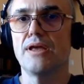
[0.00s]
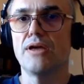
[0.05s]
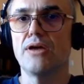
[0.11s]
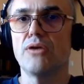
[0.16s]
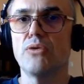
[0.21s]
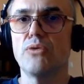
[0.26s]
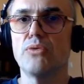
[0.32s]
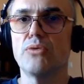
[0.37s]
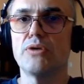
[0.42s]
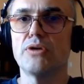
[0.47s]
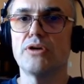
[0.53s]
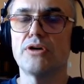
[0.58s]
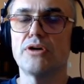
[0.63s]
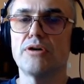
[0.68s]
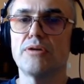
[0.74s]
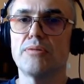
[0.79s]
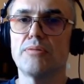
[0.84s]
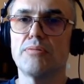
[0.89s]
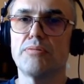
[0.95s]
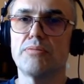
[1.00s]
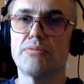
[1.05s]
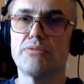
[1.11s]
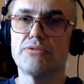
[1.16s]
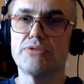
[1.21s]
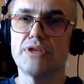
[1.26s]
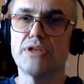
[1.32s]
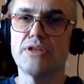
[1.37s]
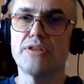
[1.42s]
where
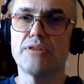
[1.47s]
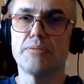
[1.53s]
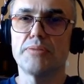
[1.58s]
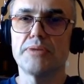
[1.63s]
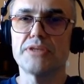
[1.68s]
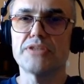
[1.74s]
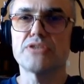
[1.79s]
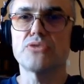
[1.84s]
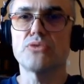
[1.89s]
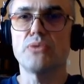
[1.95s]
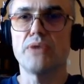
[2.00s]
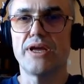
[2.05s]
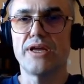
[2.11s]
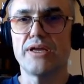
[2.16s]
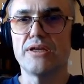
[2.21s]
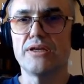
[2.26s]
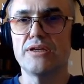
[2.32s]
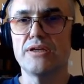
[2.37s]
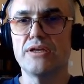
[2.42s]
really the best way